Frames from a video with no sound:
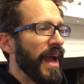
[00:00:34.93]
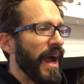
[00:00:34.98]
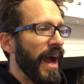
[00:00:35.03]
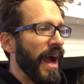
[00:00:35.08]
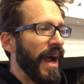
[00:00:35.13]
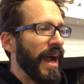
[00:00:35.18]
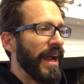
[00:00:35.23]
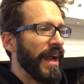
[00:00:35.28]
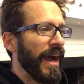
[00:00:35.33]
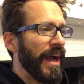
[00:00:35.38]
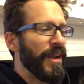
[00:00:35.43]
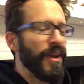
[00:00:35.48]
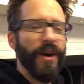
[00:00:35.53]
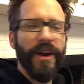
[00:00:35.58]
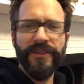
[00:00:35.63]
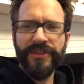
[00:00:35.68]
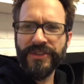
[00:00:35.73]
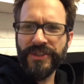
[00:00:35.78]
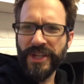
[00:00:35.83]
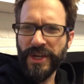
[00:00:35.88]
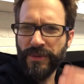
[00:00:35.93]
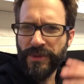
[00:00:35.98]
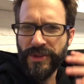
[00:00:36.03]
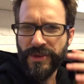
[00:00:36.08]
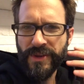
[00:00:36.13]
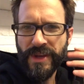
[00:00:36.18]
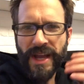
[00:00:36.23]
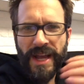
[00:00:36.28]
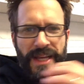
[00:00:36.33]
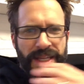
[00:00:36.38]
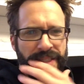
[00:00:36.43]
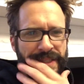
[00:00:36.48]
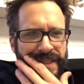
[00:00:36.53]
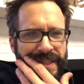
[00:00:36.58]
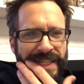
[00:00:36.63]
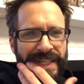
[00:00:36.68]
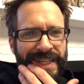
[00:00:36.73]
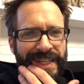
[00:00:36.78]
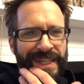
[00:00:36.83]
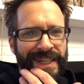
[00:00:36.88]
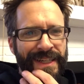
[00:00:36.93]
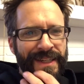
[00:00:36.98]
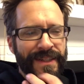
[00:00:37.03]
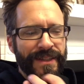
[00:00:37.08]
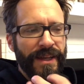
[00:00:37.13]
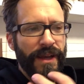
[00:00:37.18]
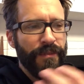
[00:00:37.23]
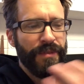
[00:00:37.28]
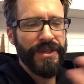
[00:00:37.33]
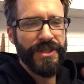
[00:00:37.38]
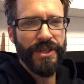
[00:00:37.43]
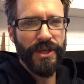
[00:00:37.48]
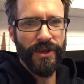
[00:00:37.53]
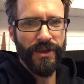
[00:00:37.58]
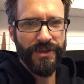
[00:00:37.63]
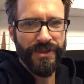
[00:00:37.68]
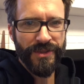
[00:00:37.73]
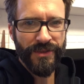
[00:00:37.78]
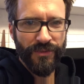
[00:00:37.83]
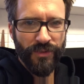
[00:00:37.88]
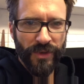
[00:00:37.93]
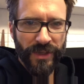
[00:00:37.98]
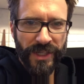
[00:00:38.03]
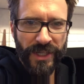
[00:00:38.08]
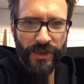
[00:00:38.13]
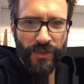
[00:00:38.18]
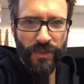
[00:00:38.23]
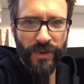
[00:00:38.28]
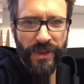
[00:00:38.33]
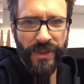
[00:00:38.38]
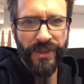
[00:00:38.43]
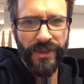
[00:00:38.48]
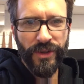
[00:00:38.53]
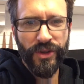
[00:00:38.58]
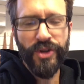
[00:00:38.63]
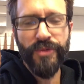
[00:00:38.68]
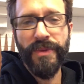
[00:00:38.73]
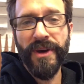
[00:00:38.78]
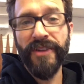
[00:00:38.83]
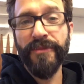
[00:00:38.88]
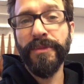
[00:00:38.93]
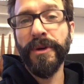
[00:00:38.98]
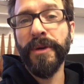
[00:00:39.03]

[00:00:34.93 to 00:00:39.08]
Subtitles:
I know I've shared with you guys episodes of working with a group out of